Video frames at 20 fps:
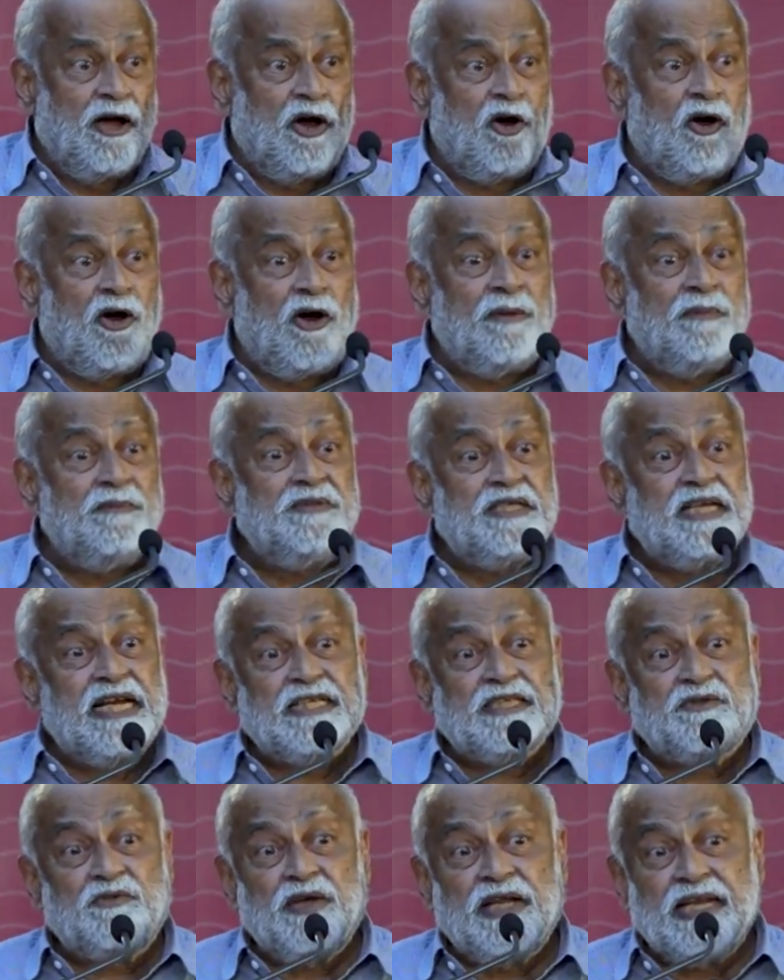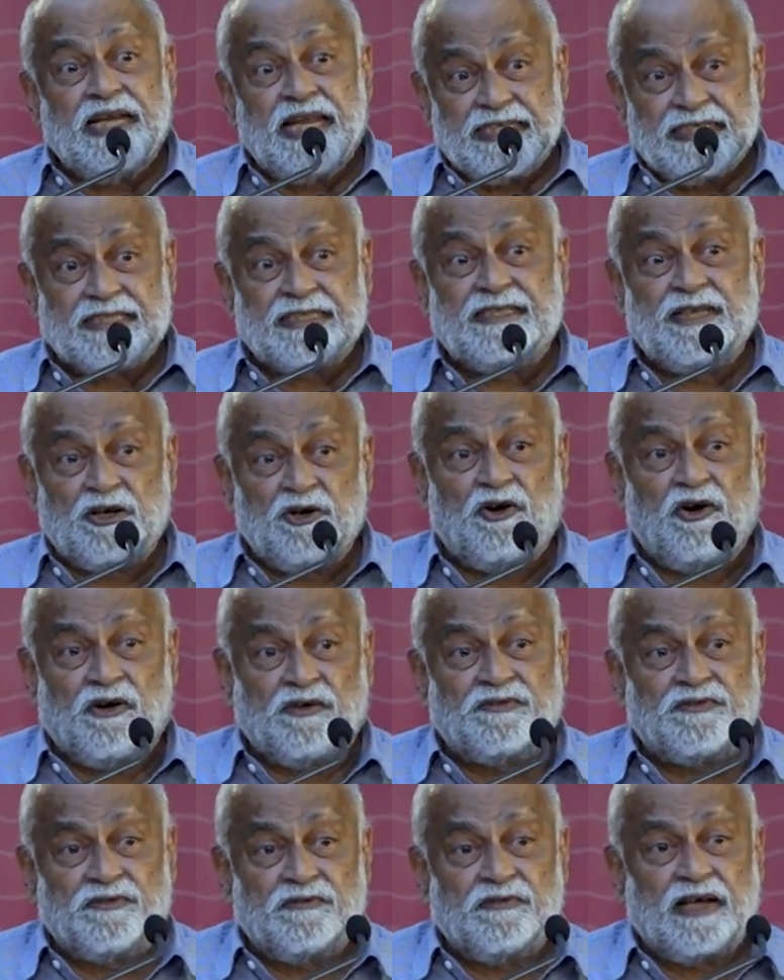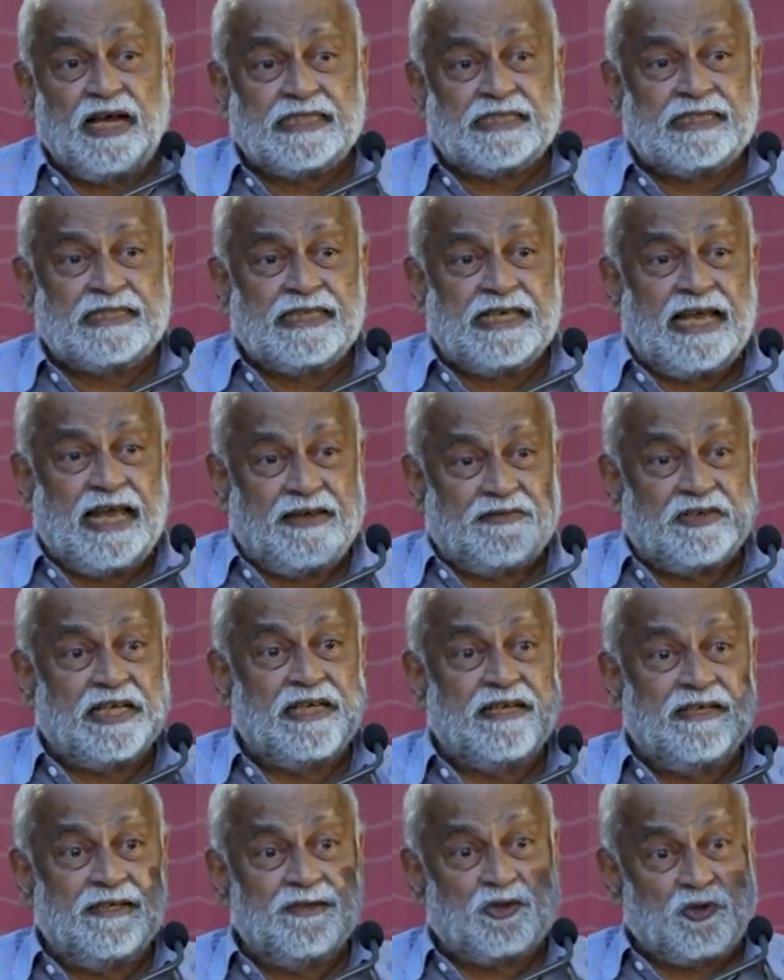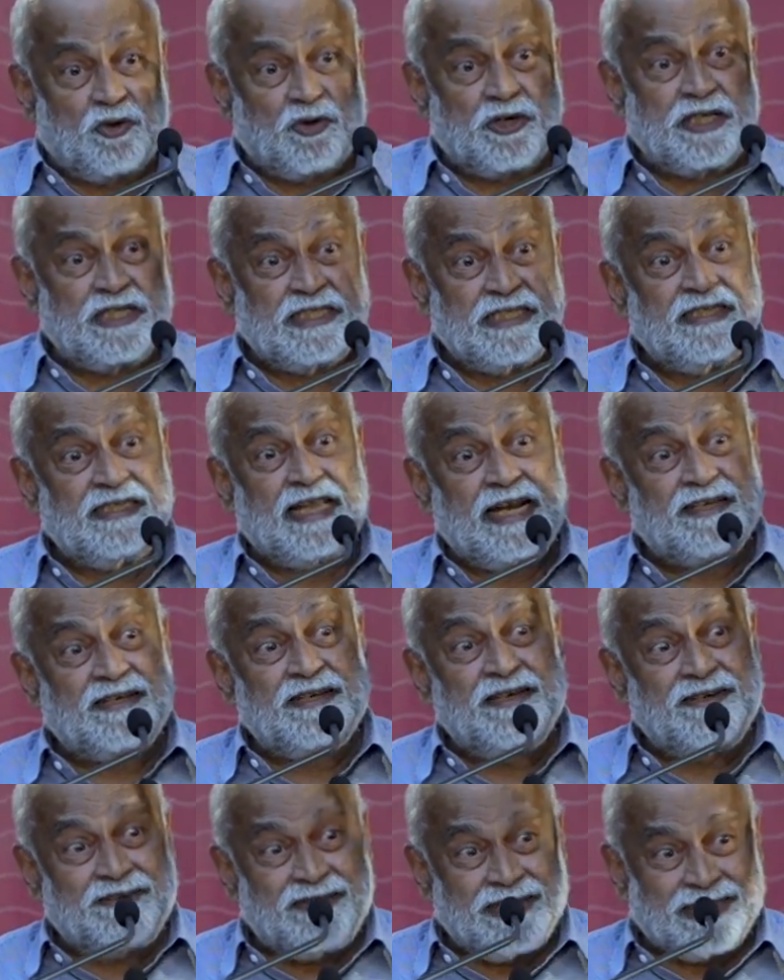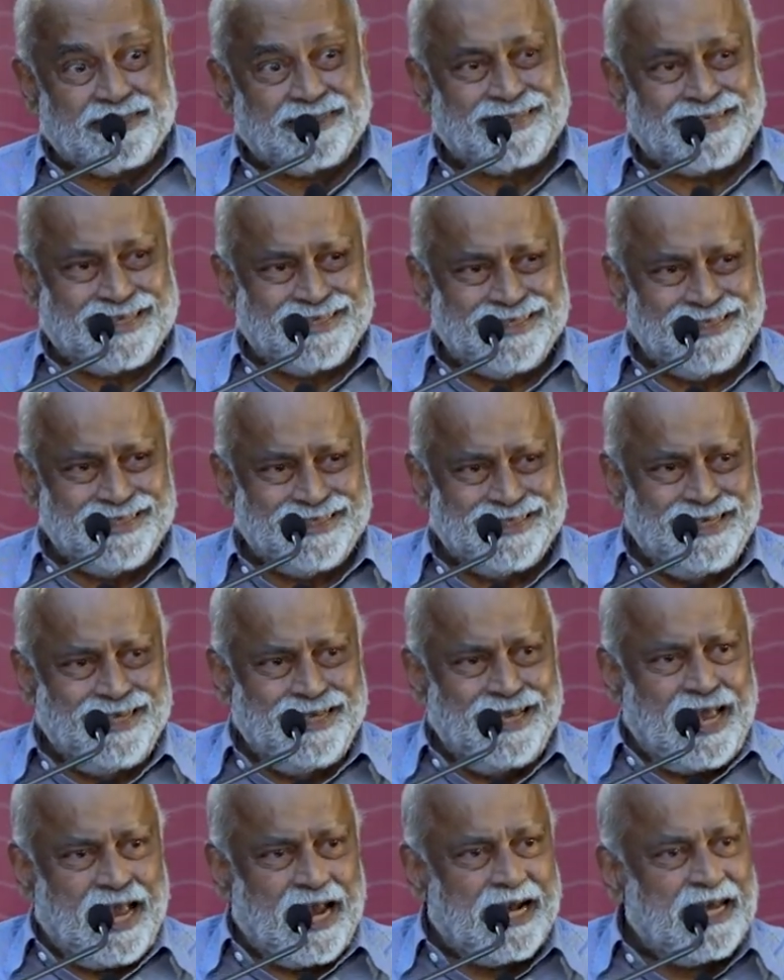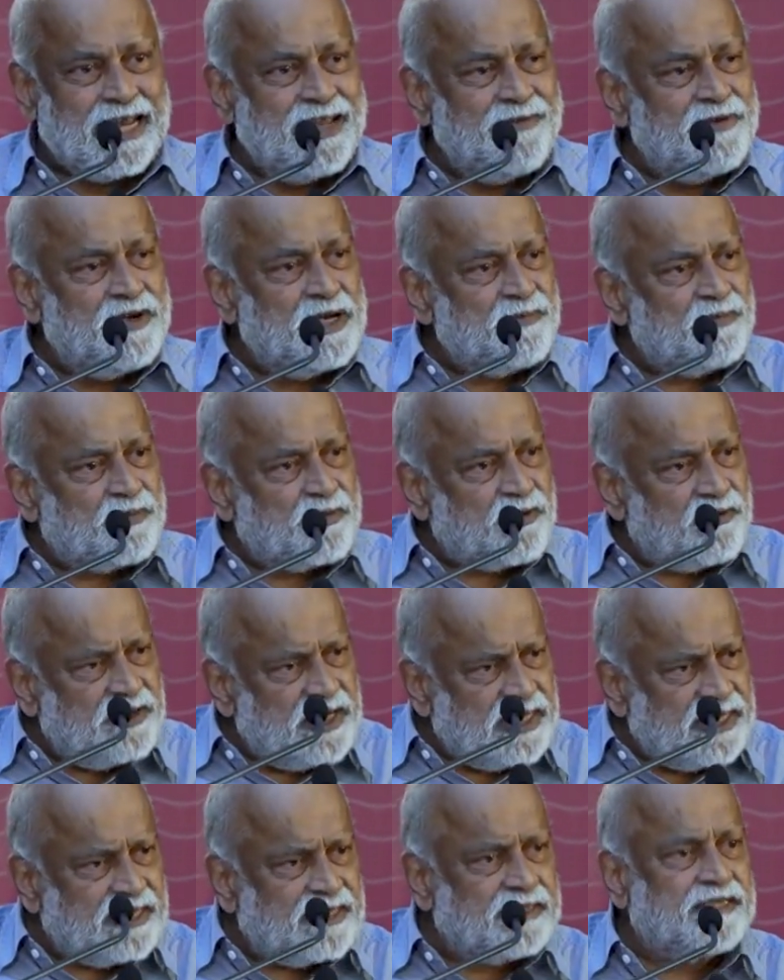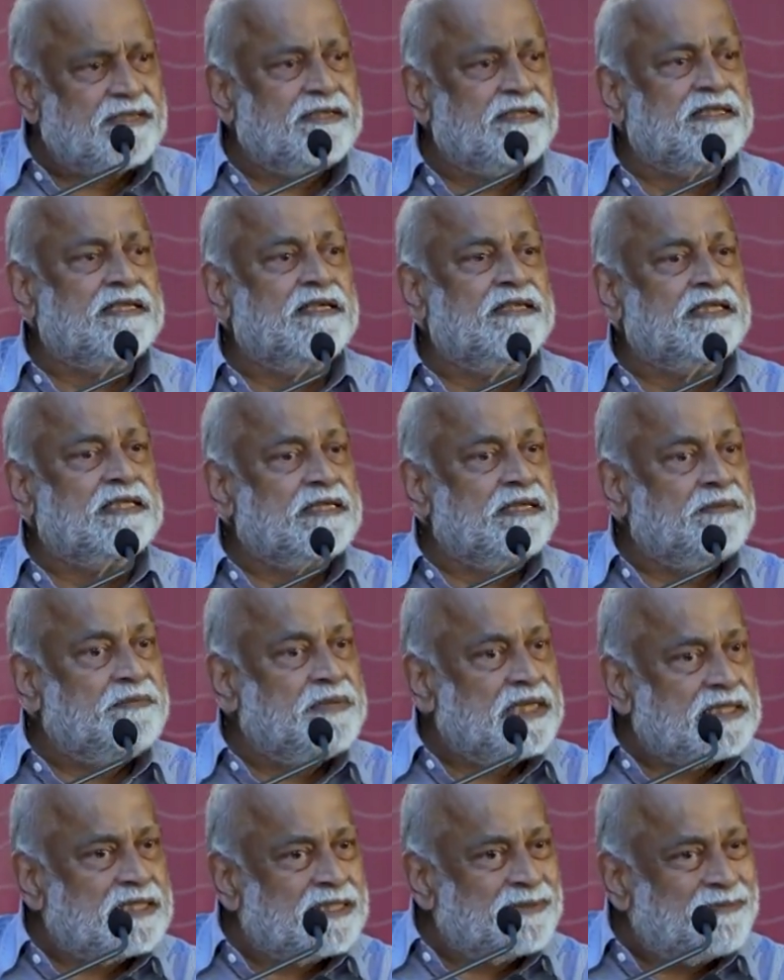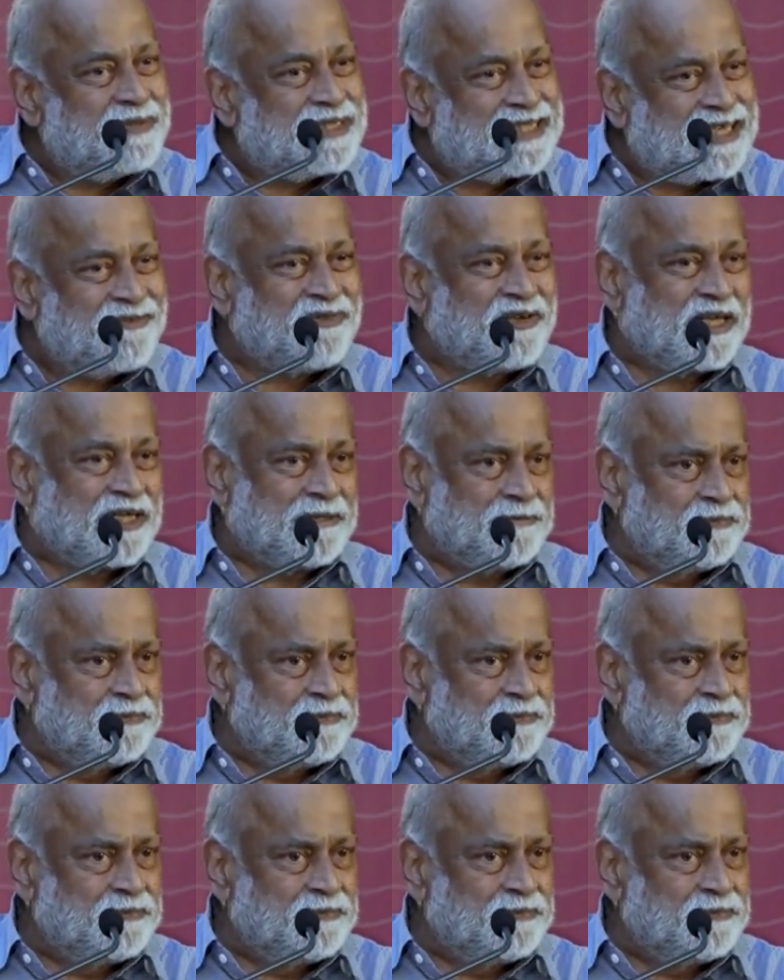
Objects we less think of as having stories in that rich sense, and even provenience research is a bit specific.